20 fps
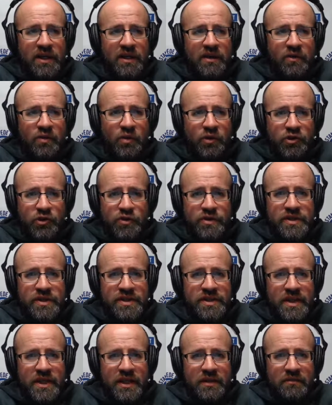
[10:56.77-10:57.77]
we're used to
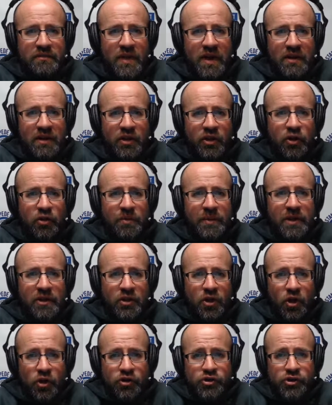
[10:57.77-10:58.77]
seeing a little bit
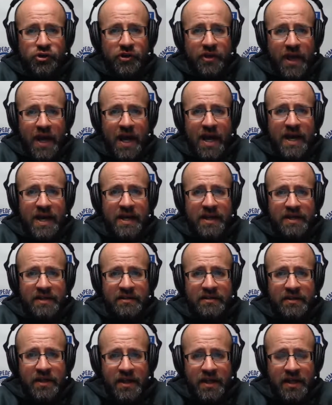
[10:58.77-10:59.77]
larger guy
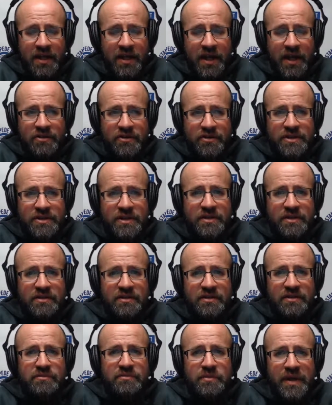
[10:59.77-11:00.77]
in Hairston
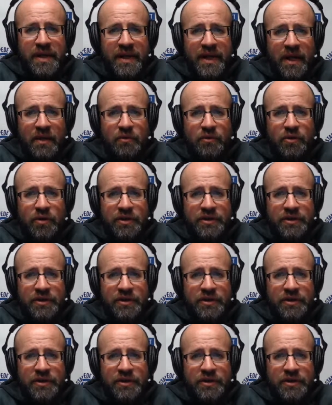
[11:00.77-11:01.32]
being able to